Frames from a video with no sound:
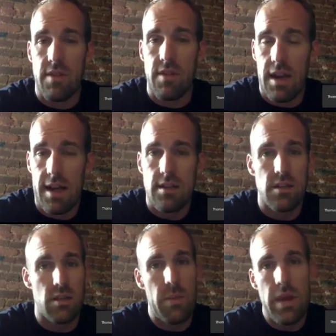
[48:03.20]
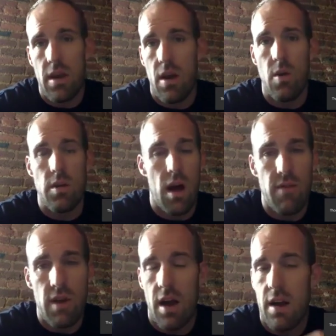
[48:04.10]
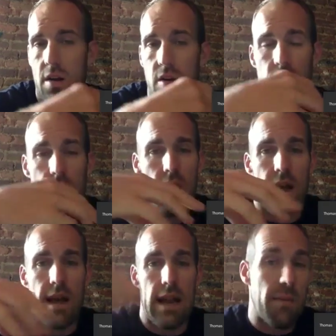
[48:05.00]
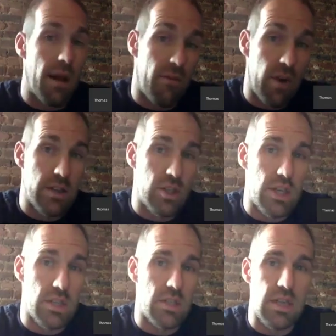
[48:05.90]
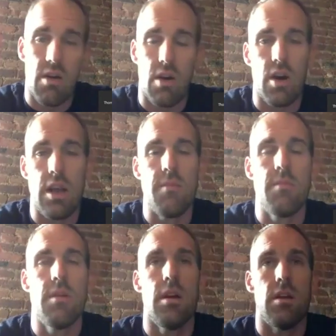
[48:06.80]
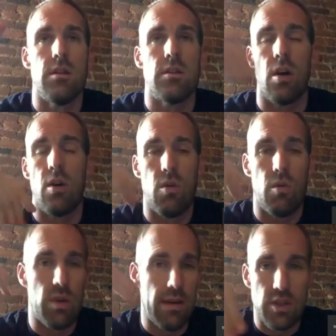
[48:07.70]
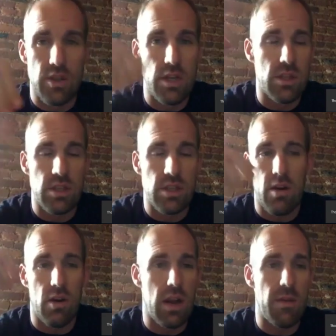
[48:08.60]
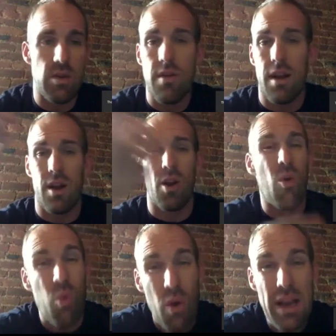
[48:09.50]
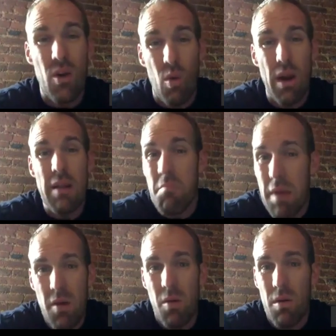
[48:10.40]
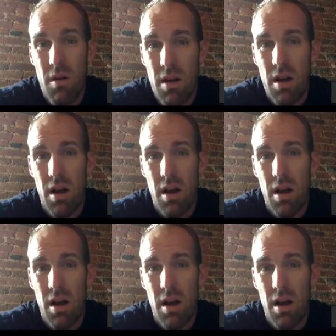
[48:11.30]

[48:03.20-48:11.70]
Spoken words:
you can have the lettuce and the pico and the avocado, and I'm not afraid of cheese and sour cream, so you can have the cheese and the sour cream, and you got a great, great meal.